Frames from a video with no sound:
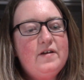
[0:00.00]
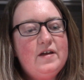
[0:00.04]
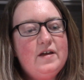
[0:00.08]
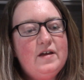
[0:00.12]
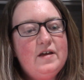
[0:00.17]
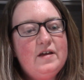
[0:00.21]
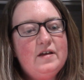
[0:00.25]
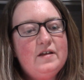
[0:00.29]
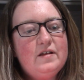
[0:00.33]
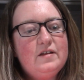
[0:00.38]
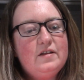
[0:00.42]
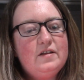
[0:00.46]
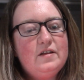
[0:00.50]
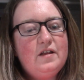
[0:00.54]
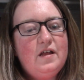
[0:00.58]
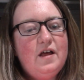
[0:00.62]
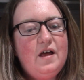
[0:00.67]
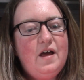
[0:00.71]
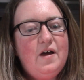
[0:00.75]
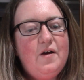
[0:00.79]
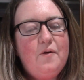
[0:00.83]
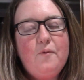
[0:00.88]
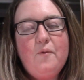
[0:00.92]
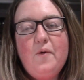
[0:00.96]
a,
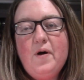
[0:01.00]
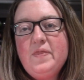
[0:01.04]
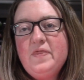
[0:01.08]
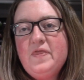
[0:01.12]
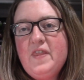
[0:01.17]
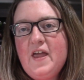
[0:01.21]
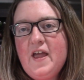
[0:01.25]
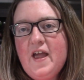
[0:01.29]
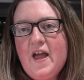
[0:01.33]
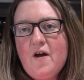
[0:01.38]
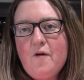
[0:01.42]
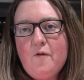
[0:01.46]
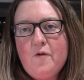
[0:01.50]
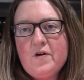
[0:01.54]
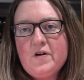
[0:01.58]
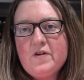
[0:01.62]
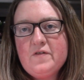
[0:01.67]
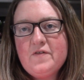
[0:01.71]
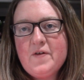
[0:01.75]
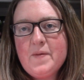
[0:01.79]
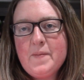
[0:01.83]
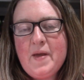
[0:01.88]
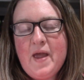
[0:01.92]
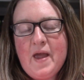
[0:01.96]
one thing I
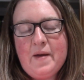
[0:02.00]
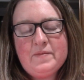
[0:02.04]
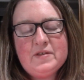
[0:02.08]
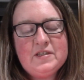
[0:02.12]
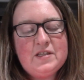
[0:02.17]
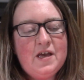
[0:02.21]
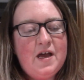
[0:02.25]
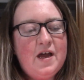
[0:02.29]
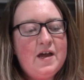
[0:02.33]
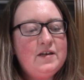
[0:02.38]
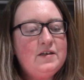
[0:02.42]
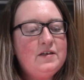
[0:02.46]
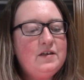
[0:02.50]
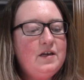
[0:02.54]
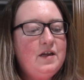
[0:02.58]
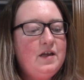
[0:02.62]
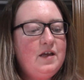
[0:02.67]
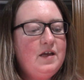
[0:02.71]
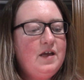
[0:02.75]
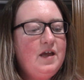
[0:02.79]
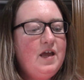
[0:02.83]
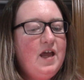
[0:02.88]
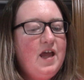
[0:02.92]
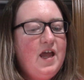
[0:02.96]
ordered from Amazon
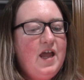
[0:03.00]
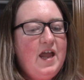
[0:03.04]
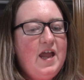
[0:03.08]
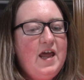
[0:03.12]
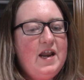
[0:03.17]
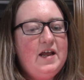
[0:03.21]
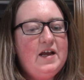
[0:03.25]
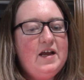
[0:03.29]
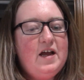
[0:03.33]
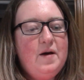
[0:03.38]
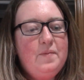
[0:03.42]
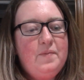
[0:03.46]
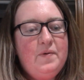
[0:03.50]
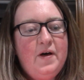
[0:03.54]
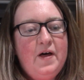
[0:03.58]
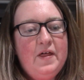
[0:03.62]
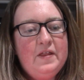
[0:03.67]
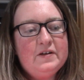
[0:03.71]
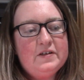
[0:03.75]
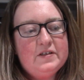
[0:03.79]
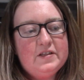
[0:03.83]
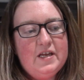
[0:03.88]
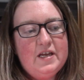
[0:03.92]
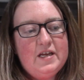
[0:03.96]
and a couple
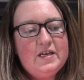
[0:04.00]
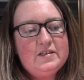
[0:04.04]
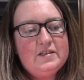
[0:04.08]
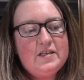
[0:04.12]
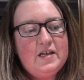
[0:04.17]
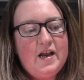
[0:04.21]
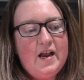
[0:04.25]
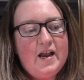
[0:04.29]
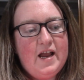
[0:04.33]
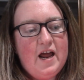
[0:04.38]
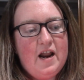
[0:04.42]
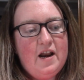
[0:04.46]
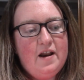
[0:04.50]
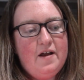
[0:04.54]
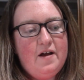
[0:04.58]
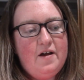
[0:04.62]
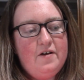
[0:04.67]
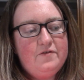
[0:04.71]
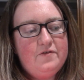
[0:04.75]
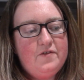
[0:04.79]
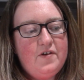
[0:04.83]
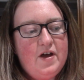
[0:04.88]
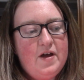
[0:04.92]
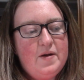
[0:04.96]
other things that I got
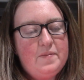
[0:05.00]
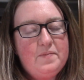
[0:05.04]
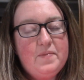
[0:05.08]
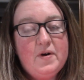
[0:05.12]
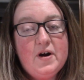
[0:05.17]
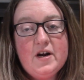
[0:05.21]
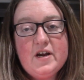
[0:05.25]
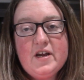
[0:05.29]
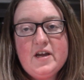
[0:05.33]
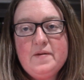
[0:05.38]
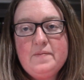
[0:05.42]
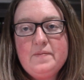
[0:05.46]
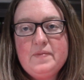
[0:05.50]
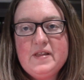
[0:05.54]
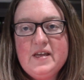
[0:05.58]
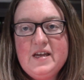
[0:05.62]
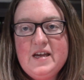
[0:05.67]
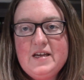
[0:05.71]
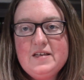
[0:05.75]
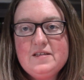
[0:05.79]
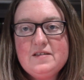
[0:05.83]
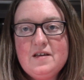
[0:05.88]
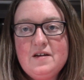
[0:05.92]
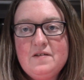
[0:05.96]
off uh,
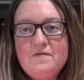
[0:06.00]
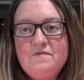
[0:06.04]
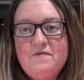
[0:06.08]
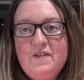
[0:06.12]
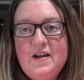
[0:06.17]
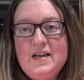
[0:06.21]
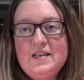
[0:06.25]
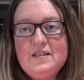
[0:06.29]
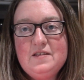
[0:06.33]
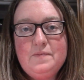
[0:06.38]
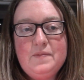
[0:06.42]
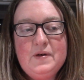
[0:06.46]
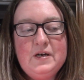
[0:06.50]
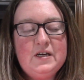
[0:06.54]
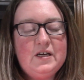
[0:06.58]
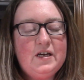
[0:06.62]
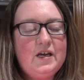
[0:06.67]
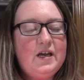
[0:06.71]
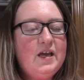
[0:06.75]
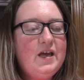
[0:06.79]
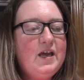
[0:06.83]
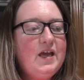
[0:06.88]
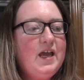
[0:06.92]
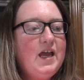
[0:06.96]
Marketplace on
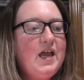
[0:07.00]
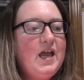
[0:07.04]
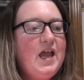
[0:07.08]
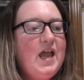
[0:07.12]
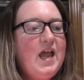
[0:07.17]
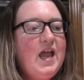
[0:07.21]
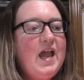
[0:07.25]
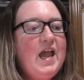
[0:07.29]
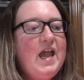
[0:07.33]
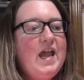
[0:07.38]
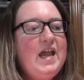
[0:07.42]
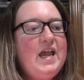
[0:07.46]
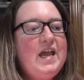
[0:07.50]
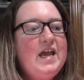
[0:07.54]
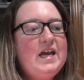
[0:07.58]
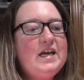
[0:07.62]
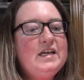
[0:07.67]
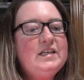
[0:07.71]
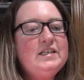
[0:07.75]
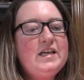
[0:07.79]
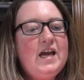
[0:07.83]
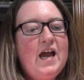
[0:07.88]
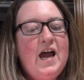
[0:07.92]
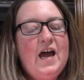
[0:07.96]
Facebook
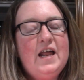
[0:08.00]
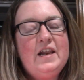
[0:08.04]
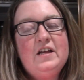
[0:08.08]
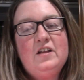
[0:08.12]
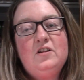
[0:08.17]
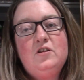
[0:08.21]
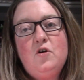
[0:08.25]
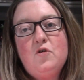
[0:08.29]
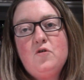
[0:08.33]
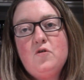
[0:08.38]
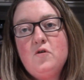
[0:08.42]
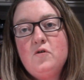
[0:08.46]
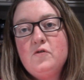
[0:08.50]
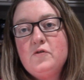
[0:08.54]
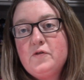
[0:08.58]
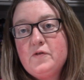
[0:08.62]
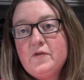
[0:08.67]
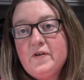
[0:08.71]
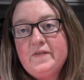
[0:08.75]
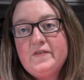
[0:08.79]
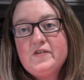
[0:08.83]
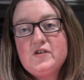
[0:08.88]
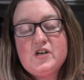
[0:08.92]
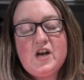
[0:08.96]
and at a local
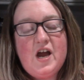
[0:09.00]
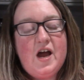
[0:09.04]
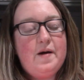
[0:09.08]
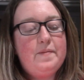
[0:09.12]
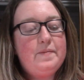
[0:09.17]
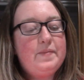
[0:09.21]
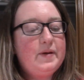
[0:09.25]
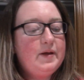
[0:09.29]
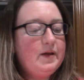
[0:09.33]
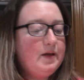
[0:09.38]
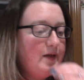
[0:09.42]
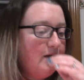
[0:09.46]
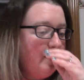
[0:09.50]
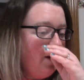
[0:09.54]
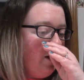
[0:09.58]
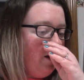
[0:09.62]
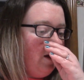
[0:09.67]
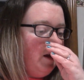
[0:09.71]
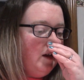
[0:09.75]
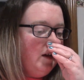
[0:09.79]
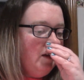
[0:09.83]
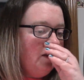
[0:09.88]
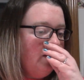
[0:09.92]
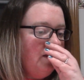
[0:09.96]
thrift shop.
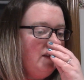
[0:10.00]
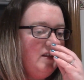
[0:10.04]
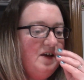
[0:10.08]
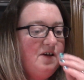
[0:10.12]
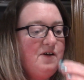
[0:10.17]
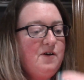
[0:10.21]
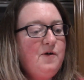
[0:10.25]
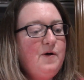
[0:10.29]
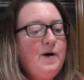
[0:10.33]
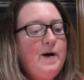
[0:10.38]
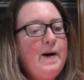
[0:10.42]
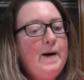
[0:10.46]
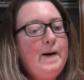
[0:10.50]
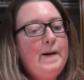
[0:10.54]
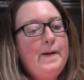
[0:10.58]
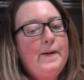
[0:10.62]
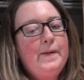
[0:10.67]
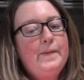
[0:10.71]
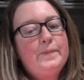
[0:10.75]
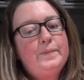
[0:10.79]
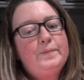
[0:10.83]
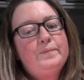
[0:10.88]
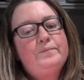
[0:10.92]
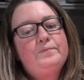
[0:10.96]
So,
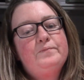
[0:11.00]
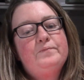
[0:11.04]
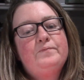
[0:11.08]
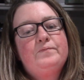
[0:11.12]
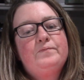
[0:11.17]
um,